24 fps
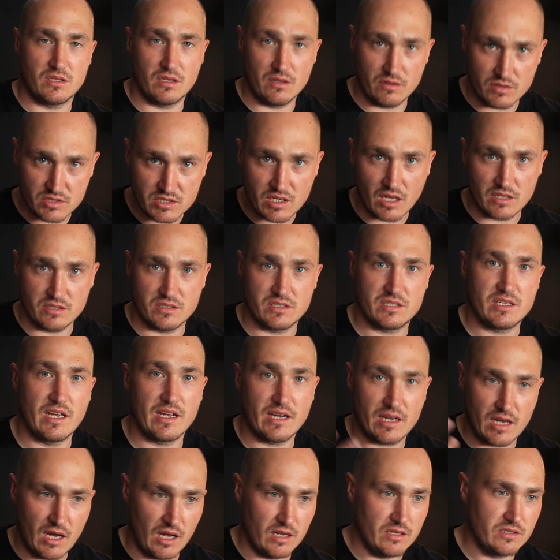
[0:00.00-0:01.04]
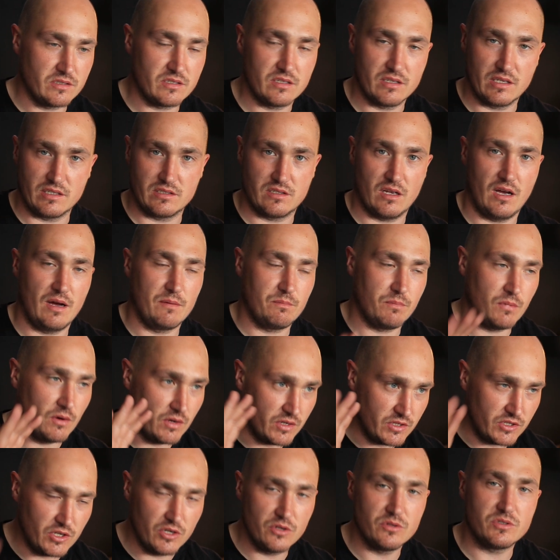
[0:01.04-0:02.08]
of the sunset colours and things like that,
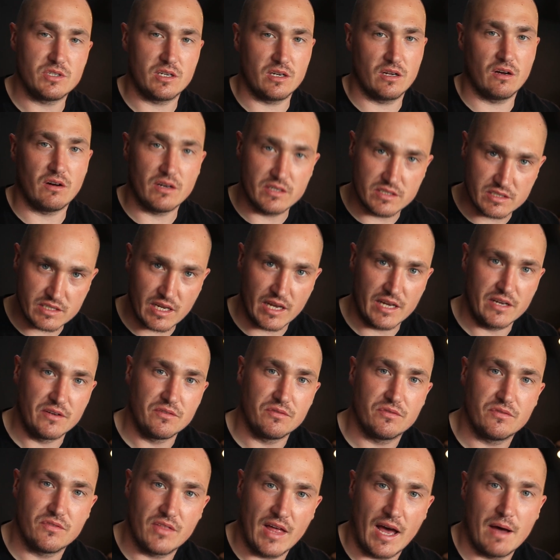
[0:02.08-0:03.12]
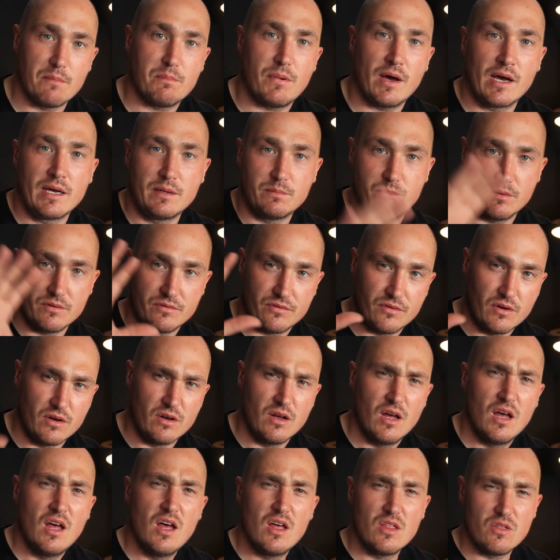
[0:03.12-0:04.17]
but usually I save that paper
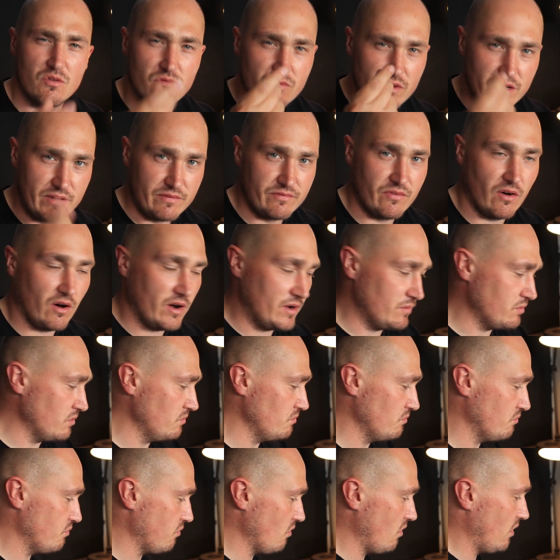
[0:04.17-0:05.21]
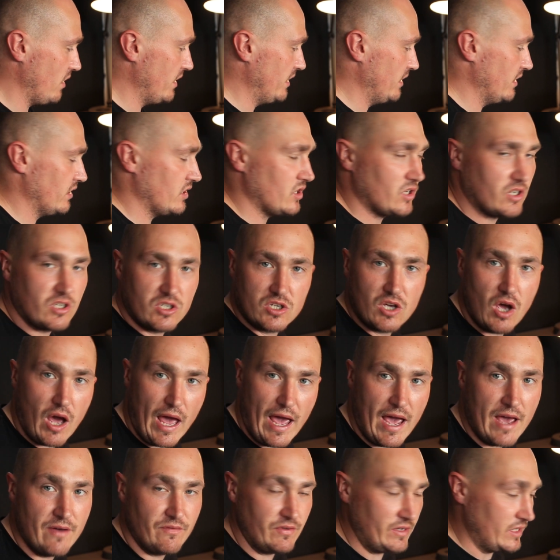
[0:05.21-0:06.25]
for the really vibrant, bright,
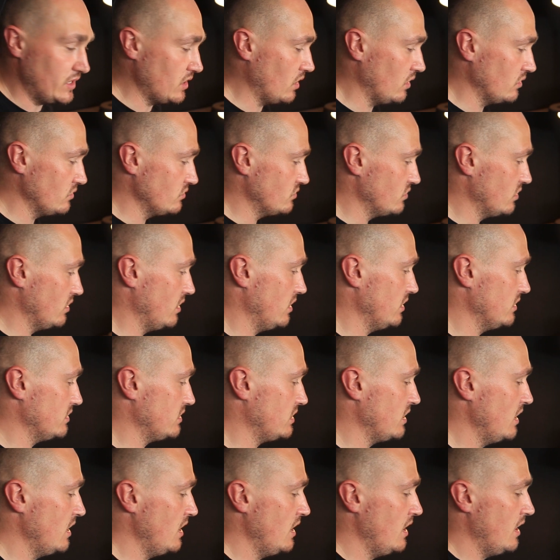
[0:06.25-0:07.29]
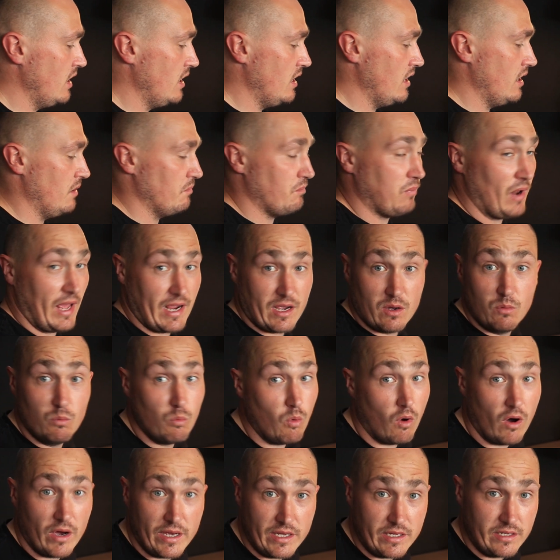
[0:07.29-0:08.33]
heavy contrast, black and
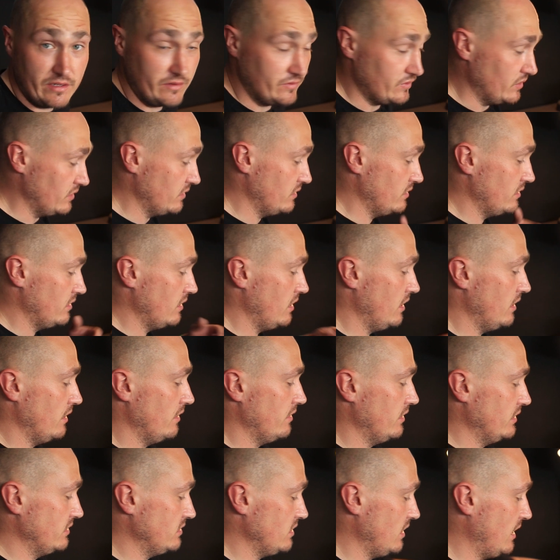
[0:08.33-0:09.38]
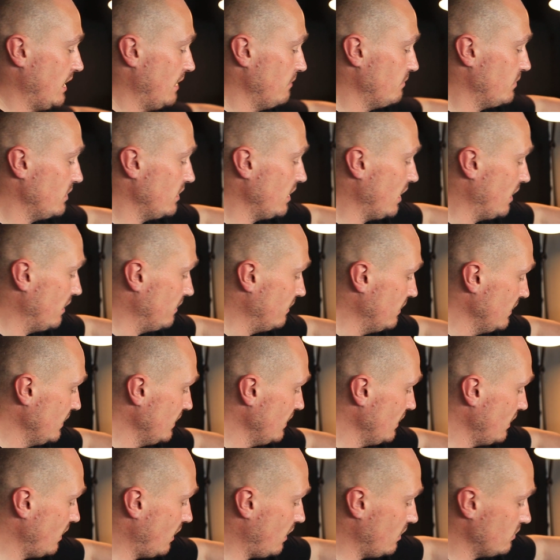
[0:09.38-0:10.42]
white even, and things like that. But no,
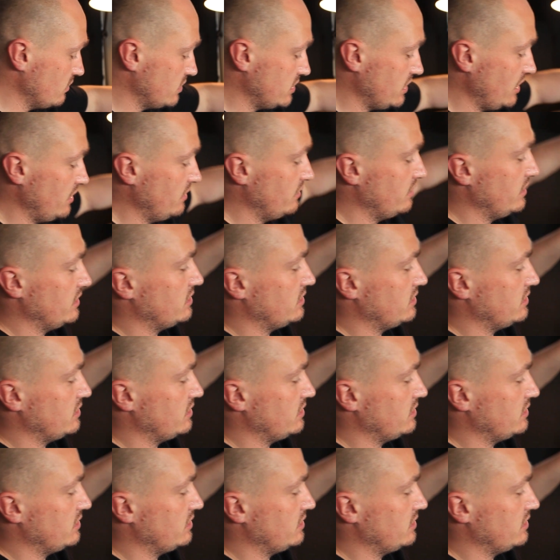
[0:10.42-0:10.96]
I'll show you